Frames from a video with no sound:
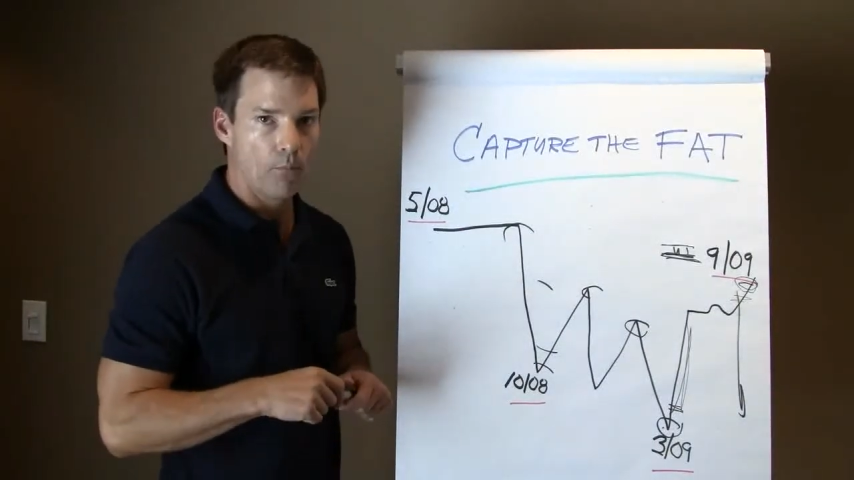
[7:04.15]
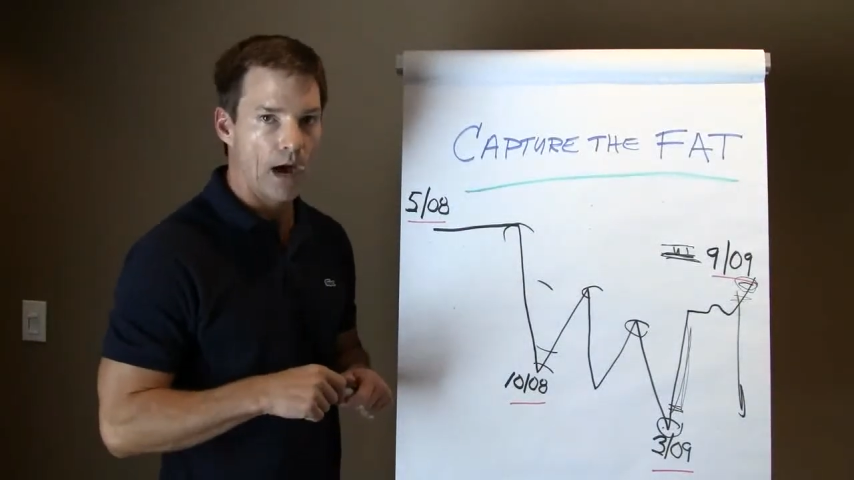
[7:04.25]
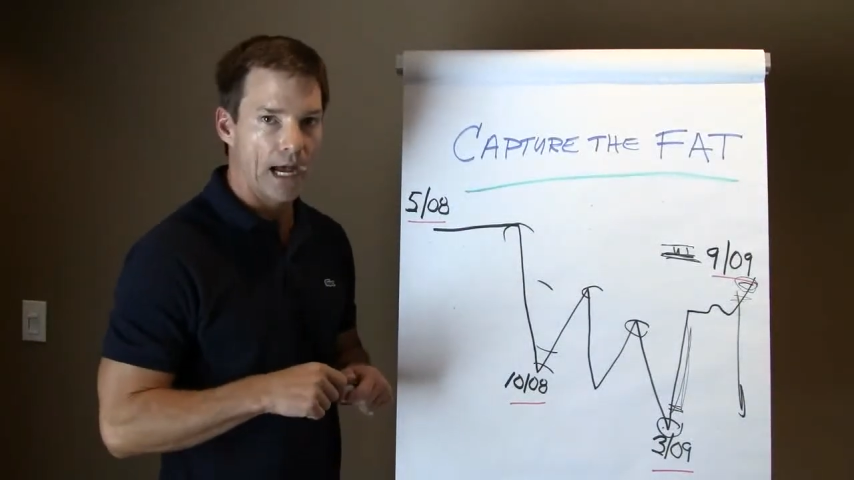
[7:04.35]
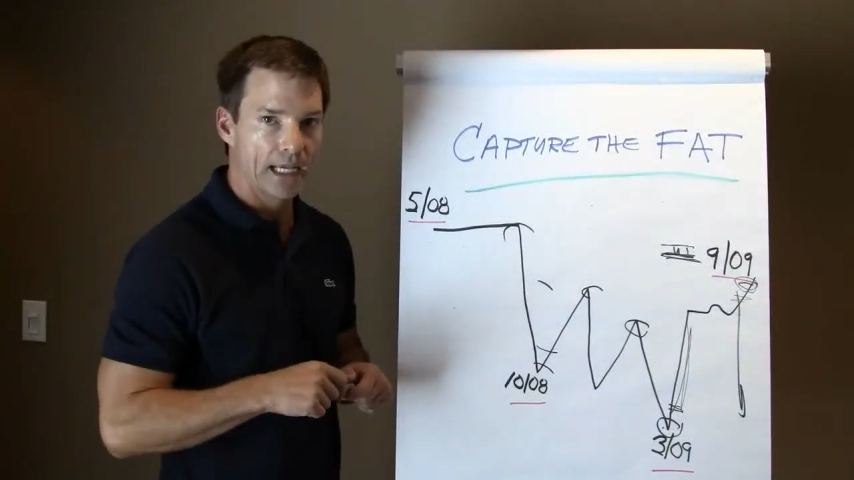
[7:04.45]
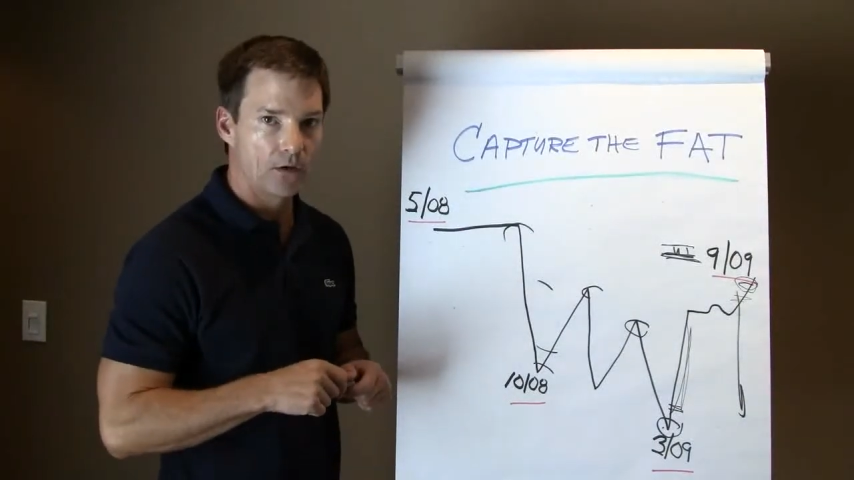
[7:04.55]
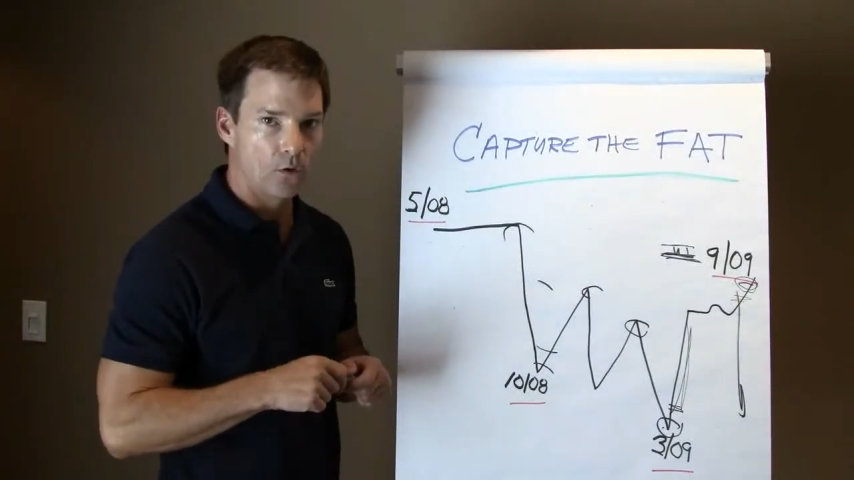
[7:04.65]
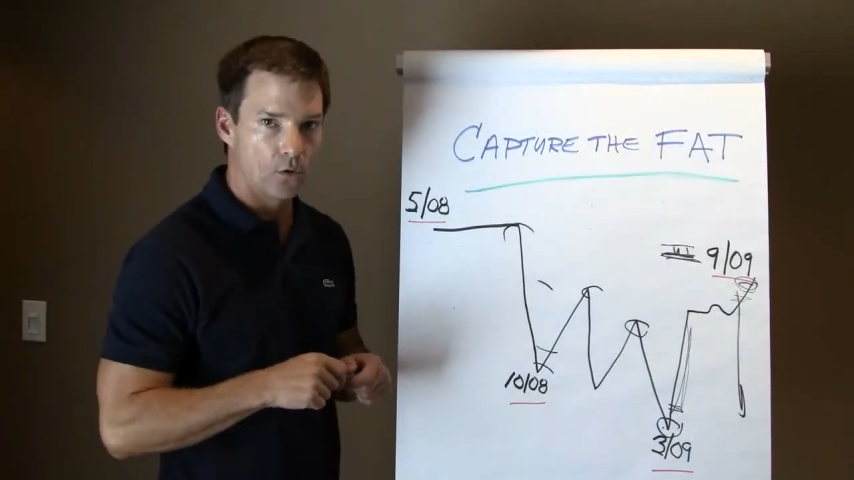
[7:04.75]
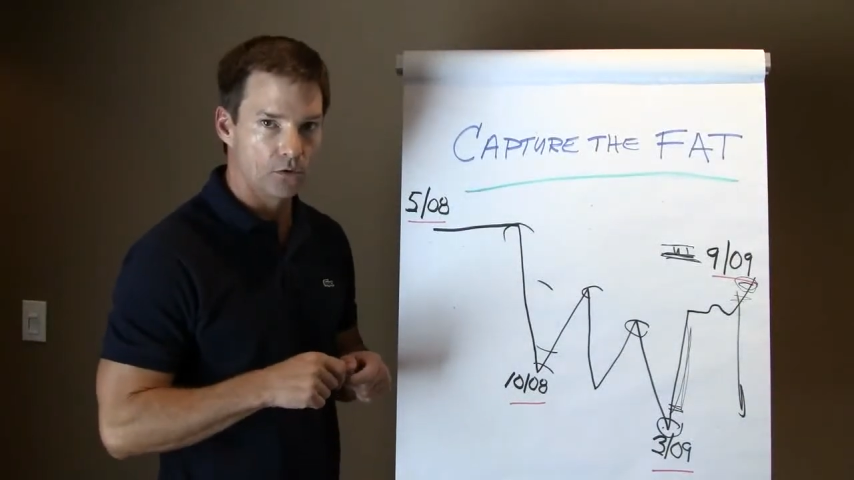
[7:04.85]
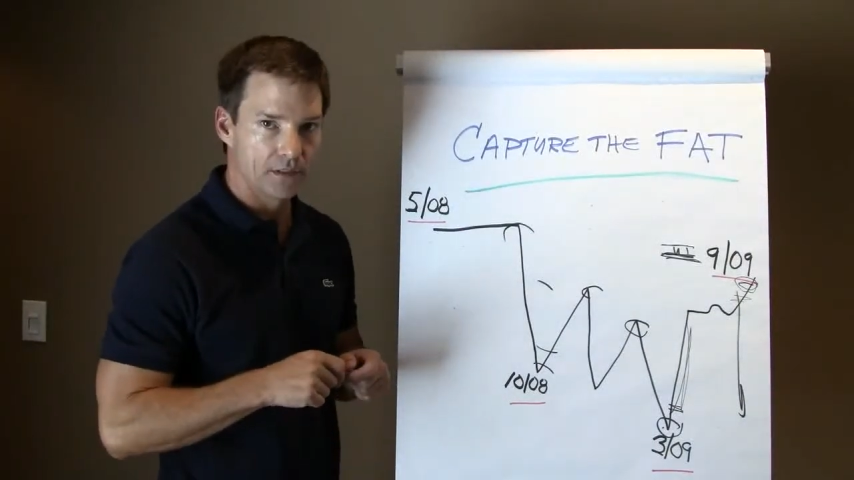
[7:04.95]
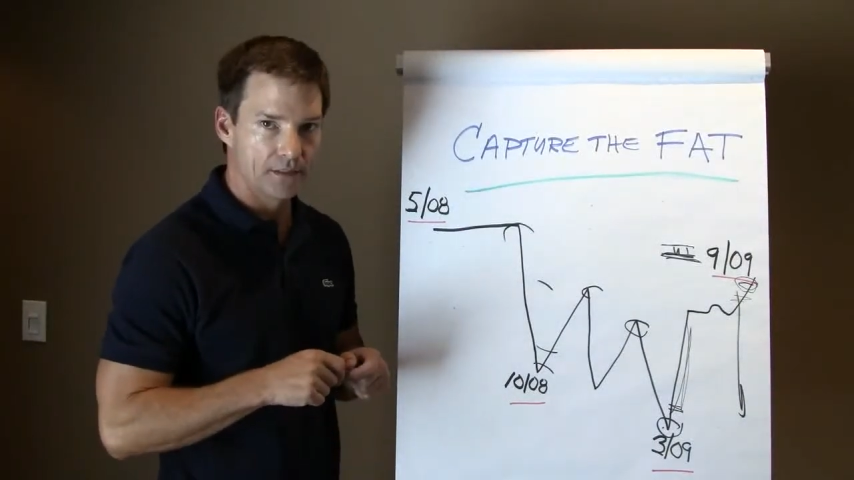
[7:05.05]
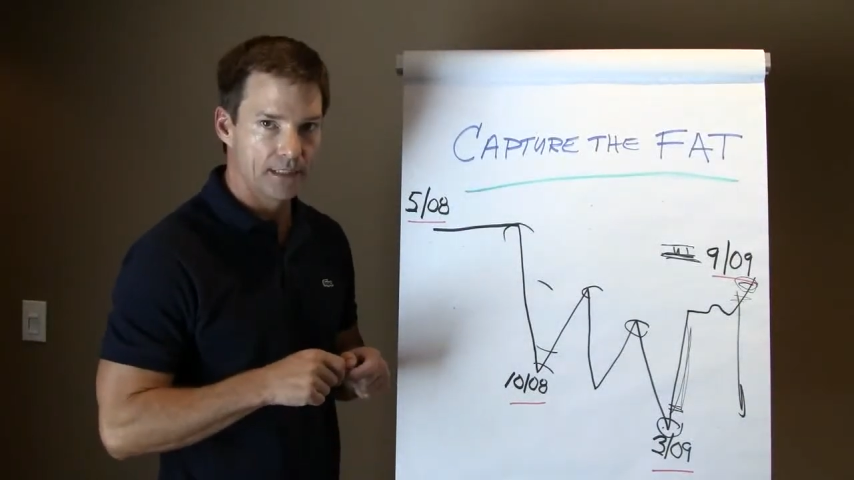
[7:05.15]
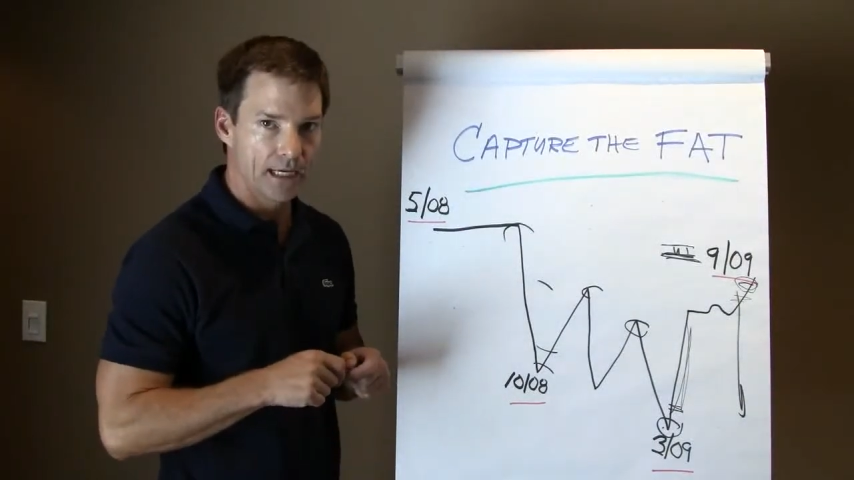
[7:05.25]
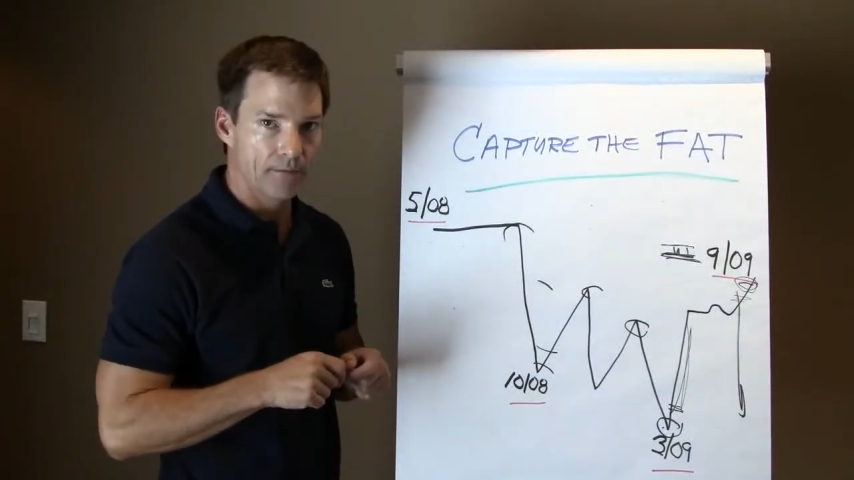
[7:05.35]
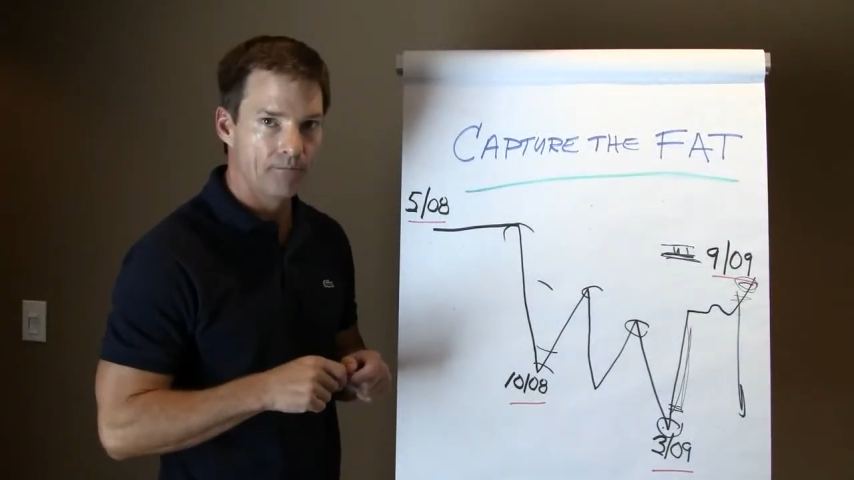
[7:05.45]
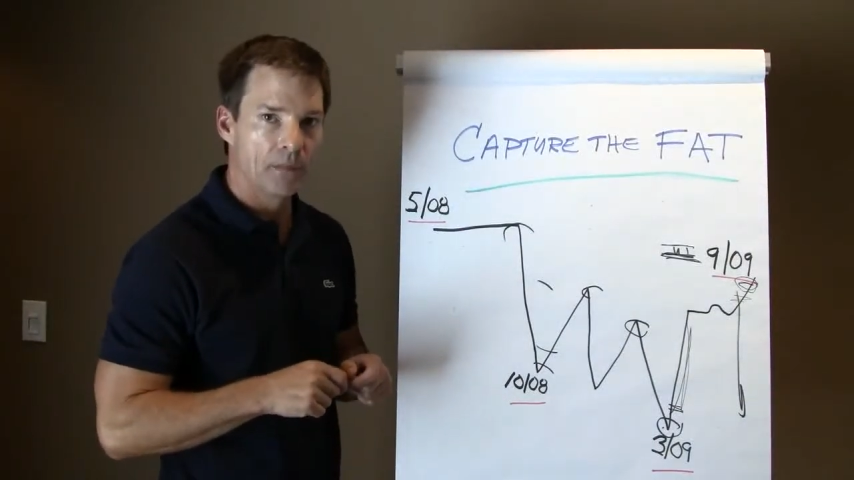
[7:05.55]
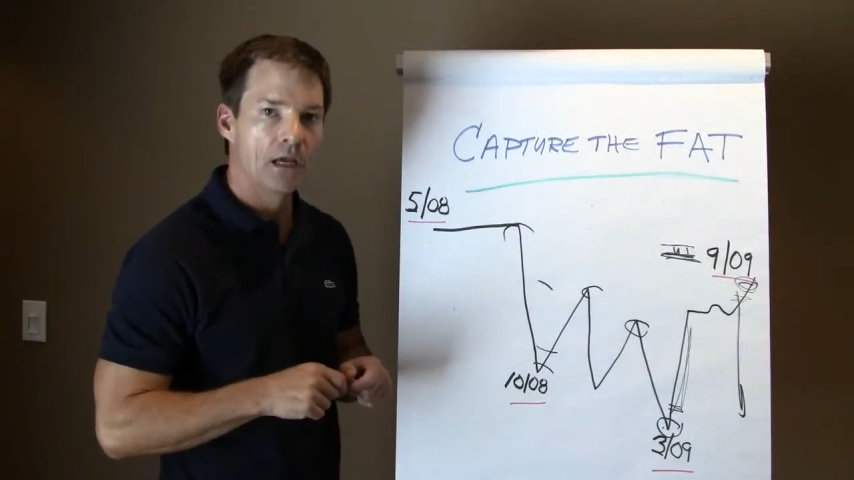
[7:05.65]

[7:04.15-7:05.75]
buy and hold is dead.